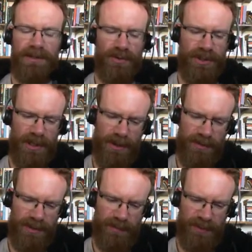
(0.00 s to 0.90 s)
And so
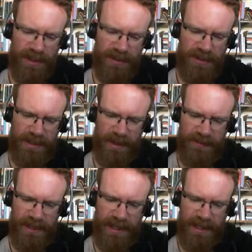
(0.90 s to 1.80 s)
she goes and presents
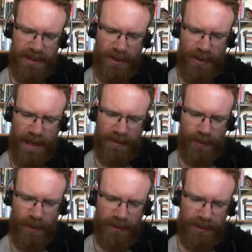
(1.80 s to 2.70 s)
herself to
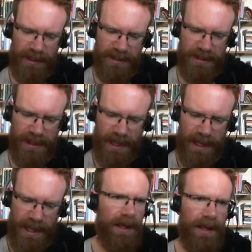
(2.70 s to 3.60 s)
Enkidu out in the
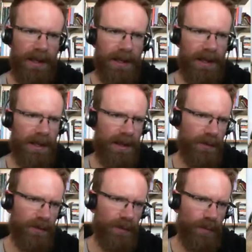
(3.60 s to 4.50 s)
wilderness.
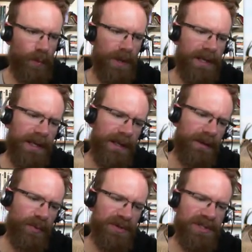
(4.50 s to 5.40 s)
And when
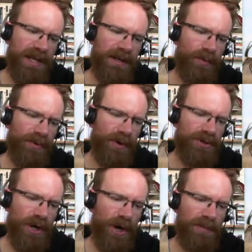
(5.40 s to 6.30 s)
he was sated with
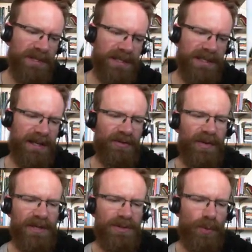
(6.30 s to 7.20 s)
her charms, he set his
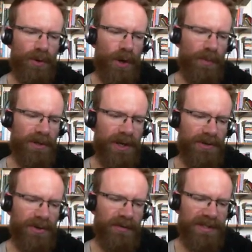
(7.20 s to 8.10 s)
face toward open
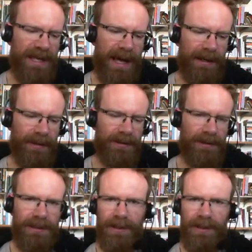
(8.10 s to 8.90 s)
country of his cattle.